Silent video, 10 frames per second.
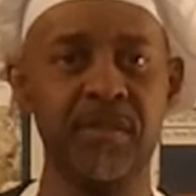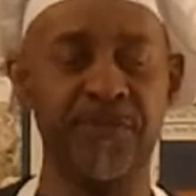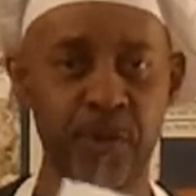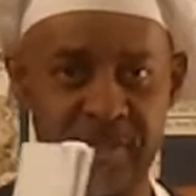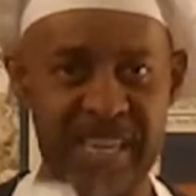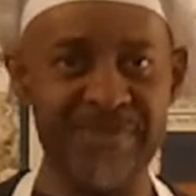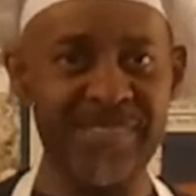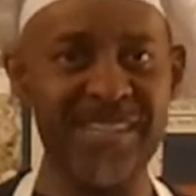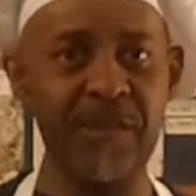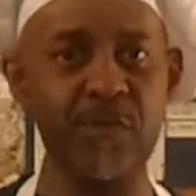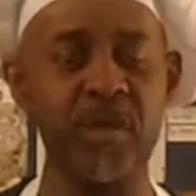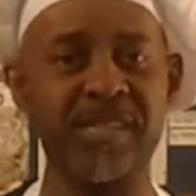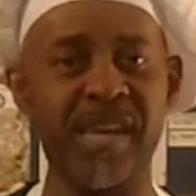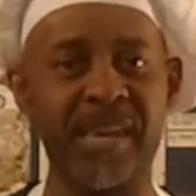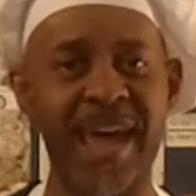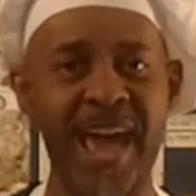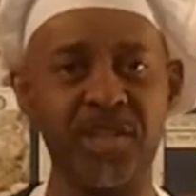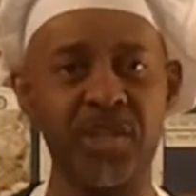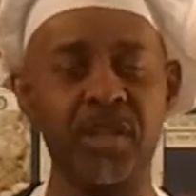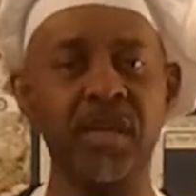The first 17 of you to take
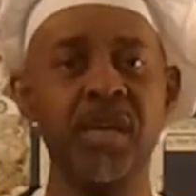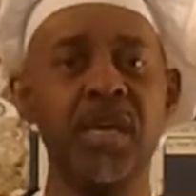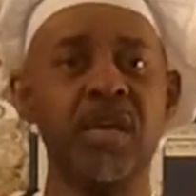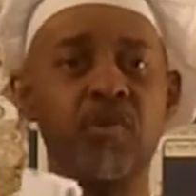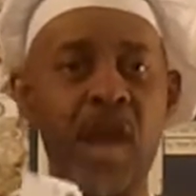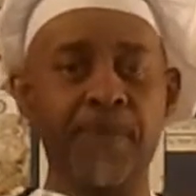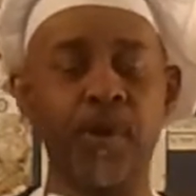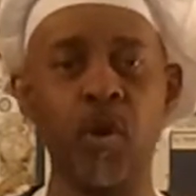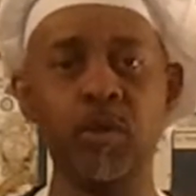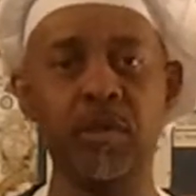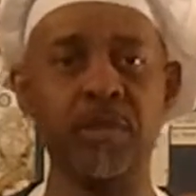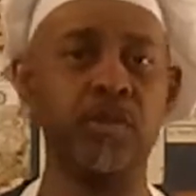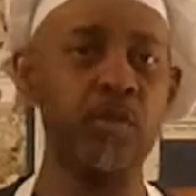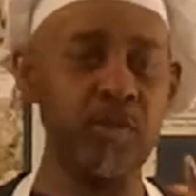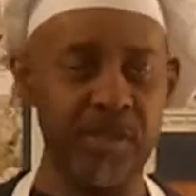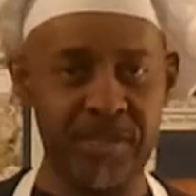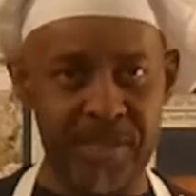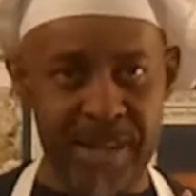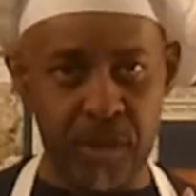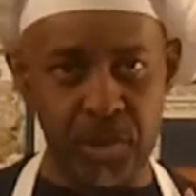action and grab a hold of the 2
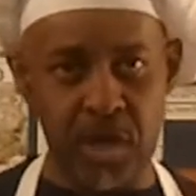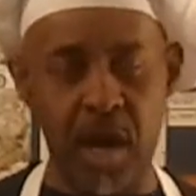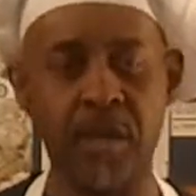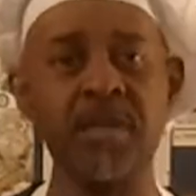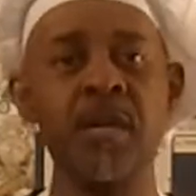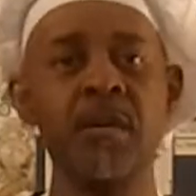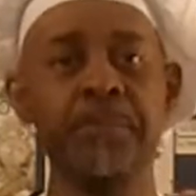16-ounce jars,